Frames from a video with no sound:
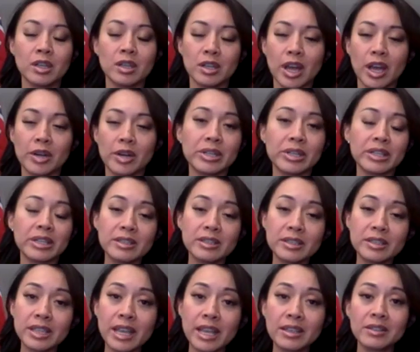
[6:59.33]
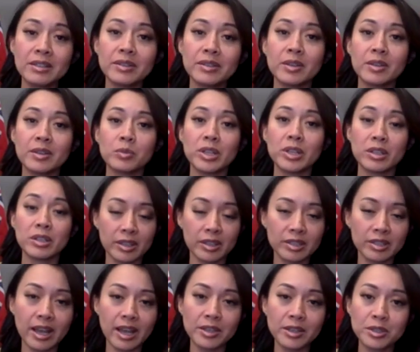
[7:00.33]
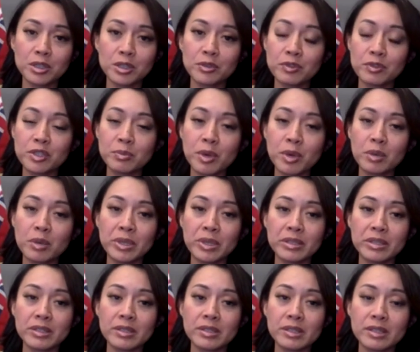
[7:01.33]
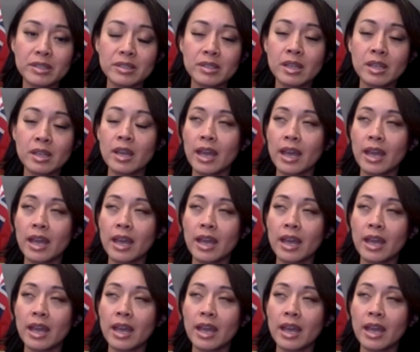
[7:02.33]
I already indicated that we cut taxes for small businesses.